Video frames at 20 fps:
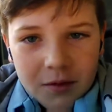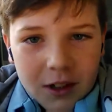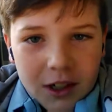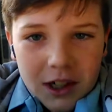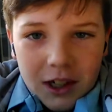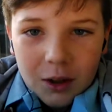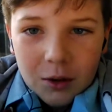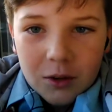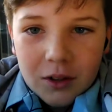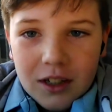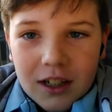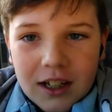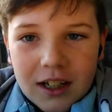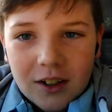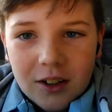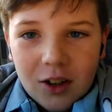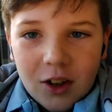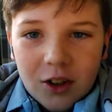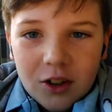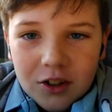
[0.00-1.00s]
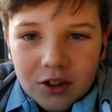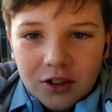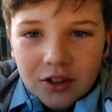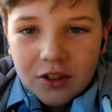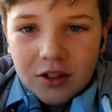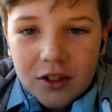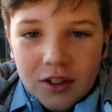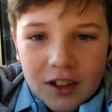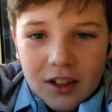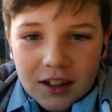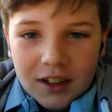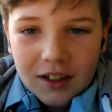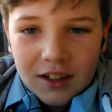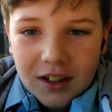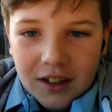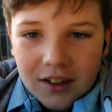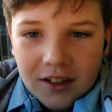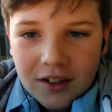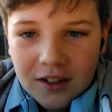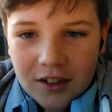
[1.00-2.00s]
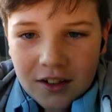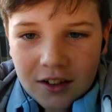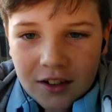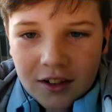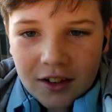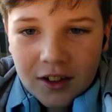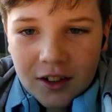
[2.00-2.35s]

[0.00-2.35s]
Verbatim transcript: I would get lost in this.